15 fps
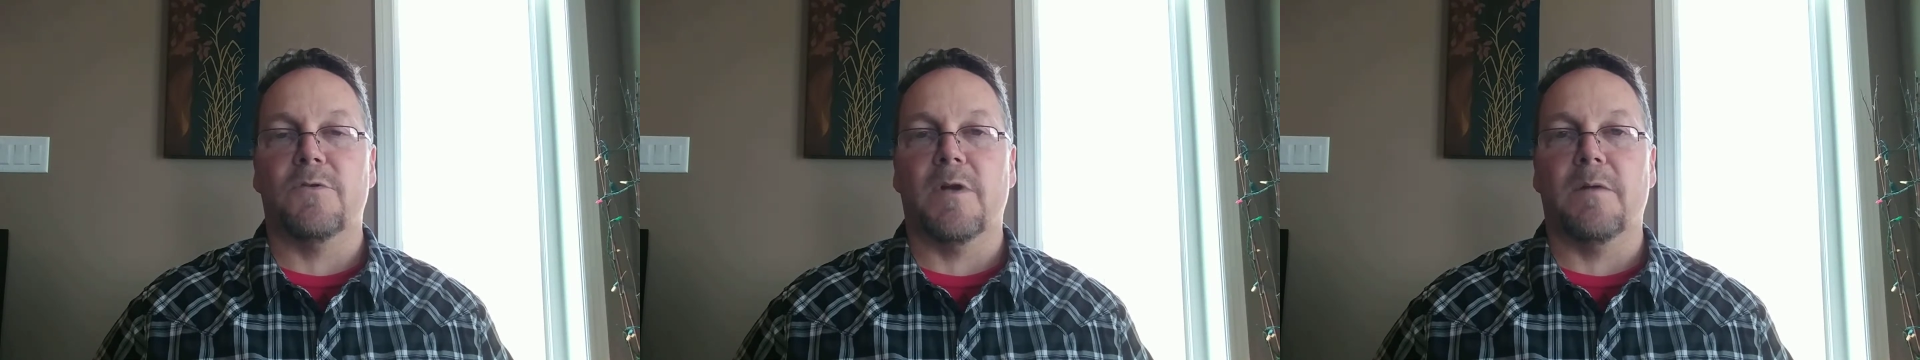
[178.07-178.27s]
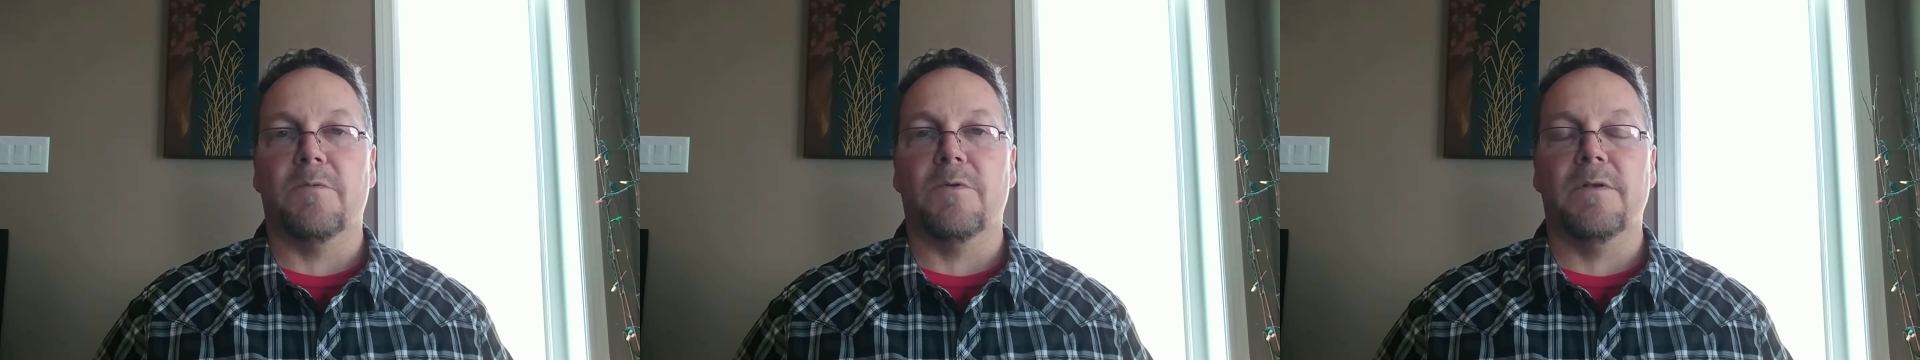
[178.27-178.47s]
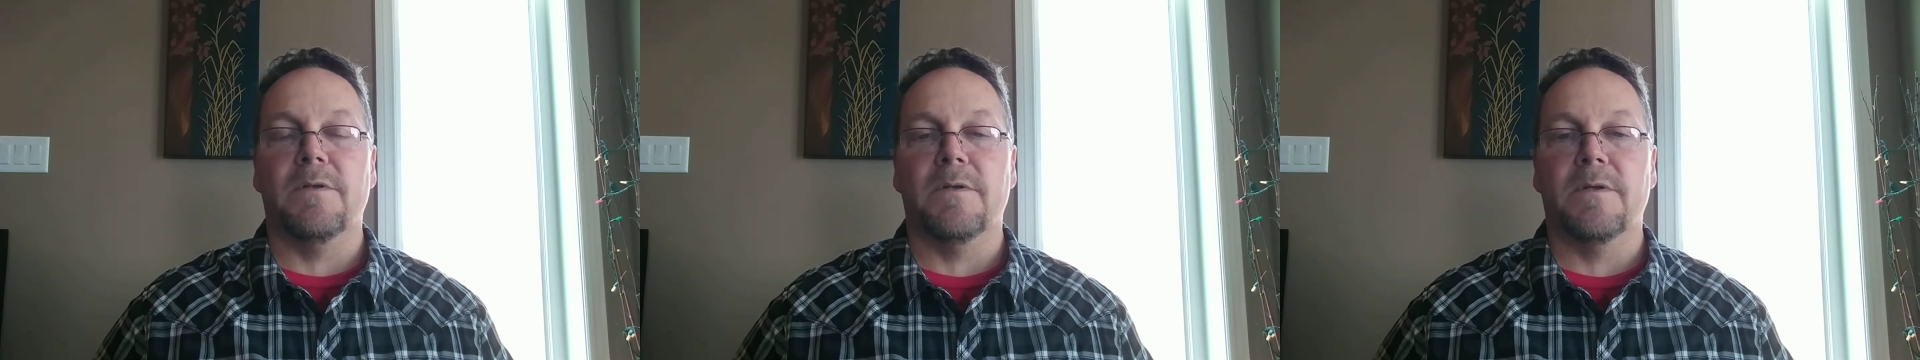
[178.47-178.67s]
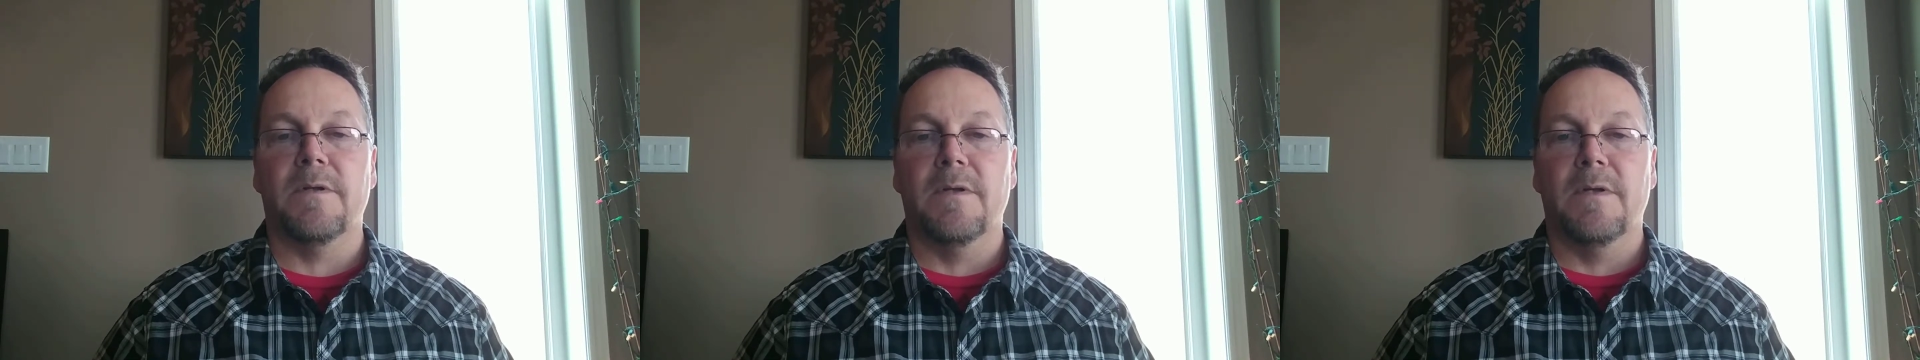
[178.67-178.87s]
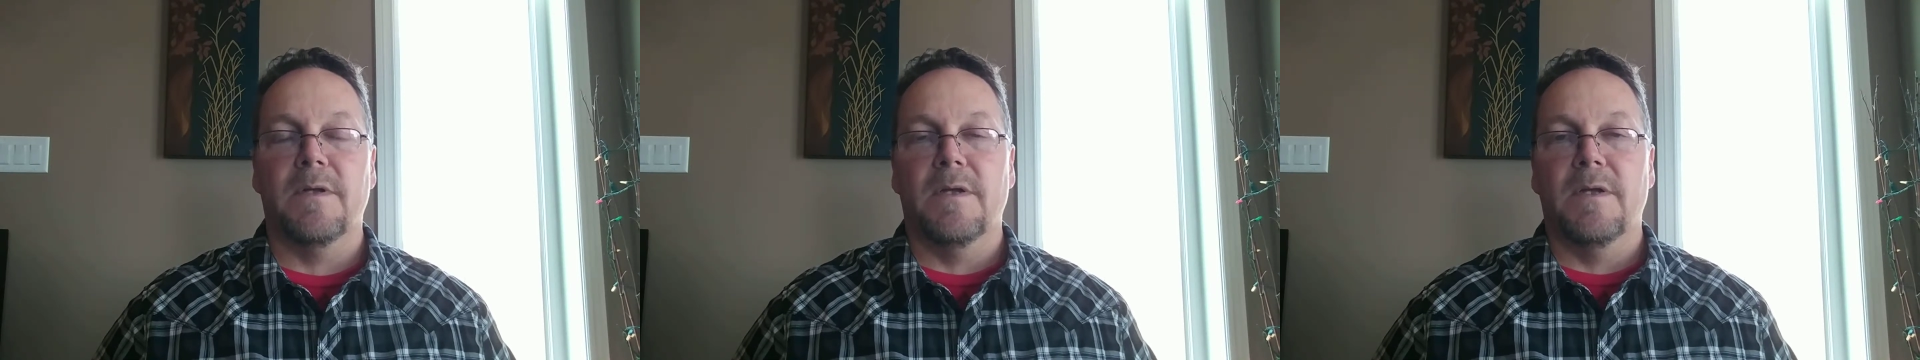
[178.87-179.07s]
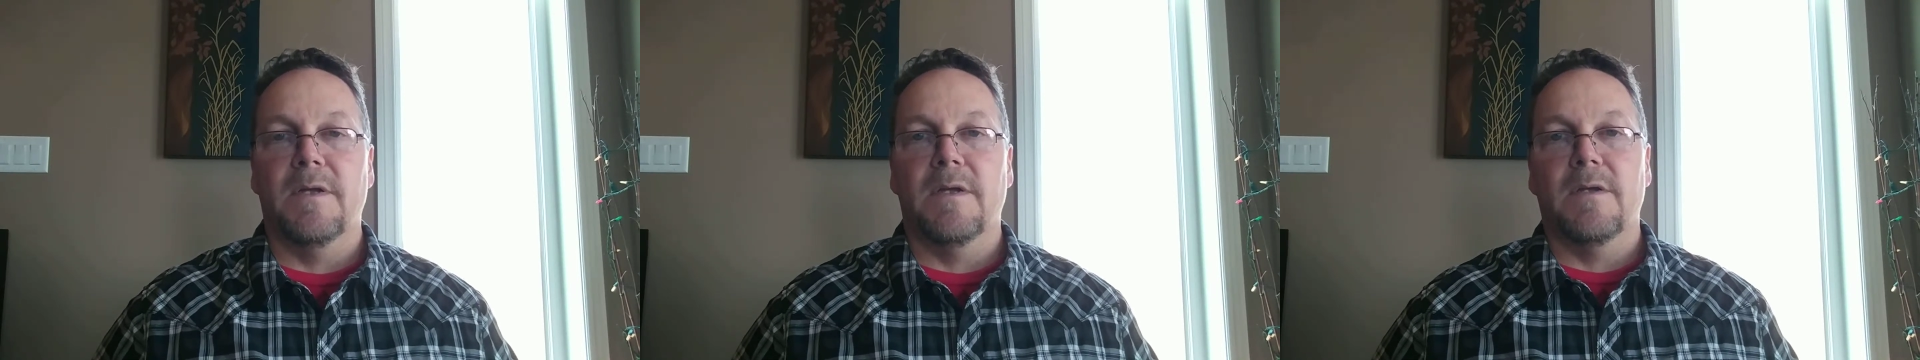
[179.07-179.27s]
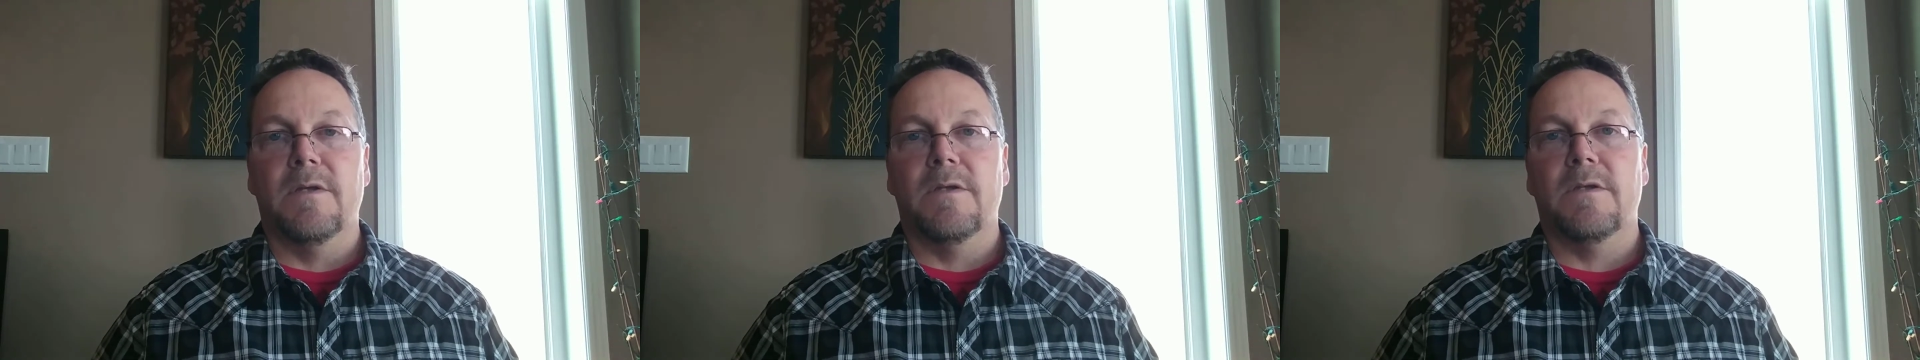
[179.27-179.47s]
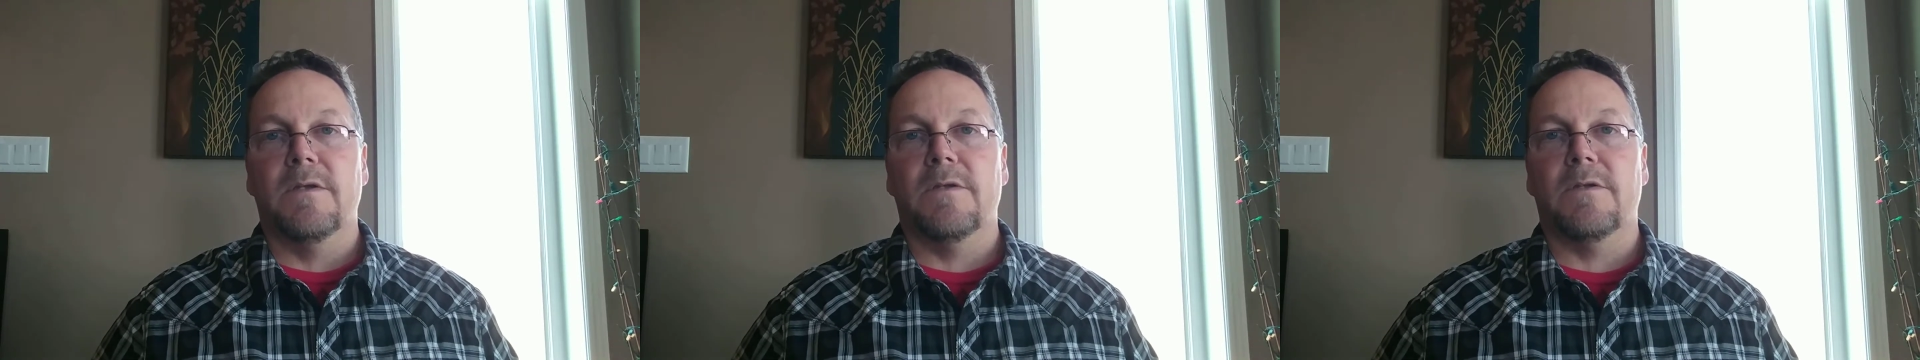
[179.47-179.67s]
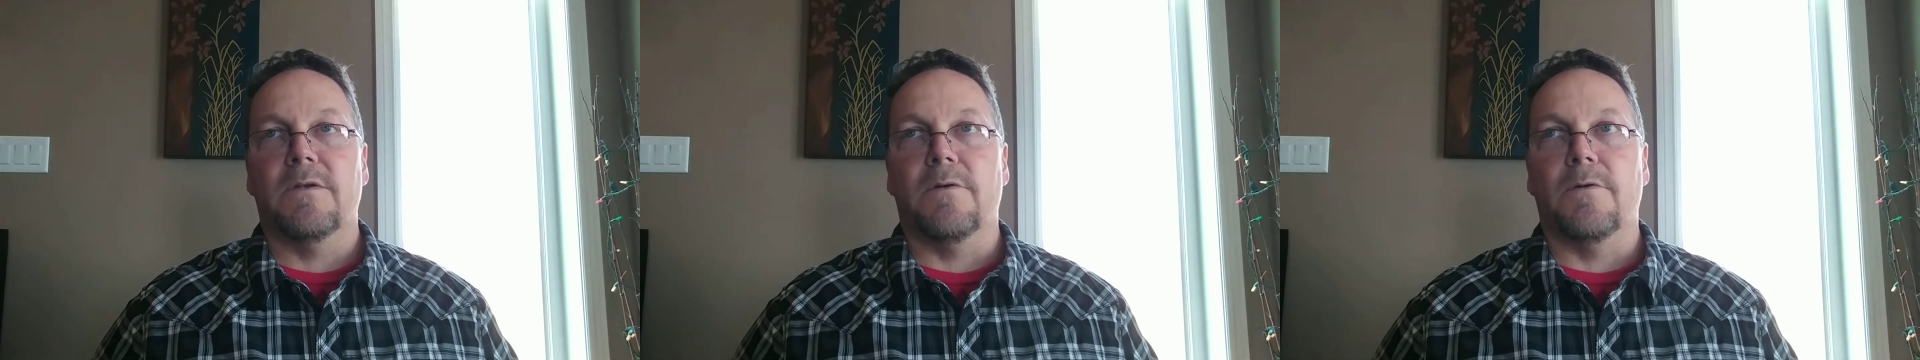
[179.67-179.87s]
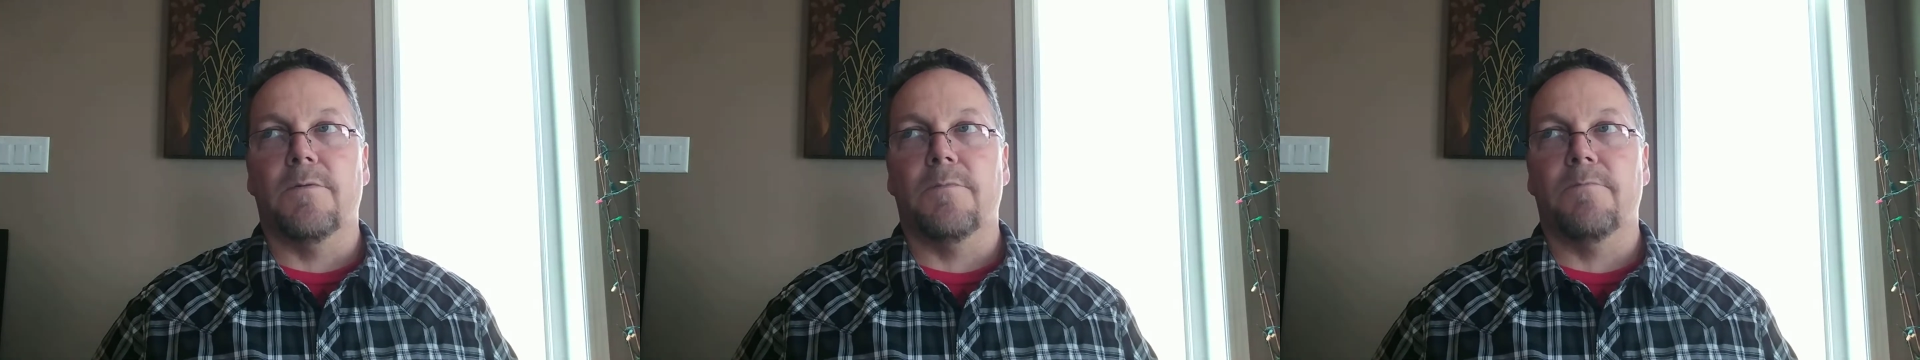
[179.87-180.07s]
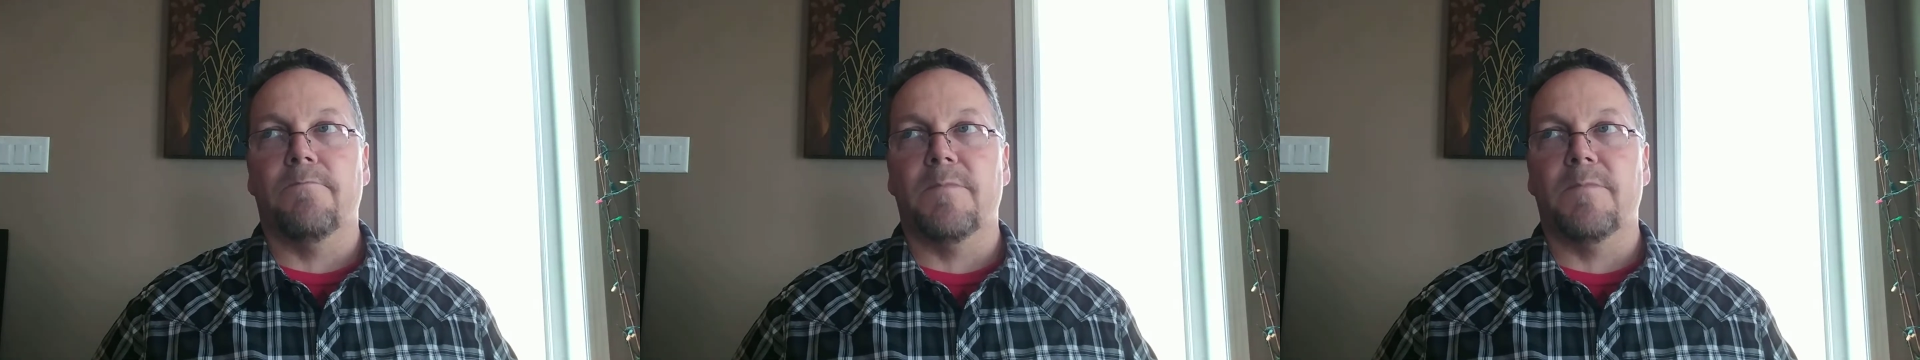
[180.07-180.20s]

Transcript: trouble. So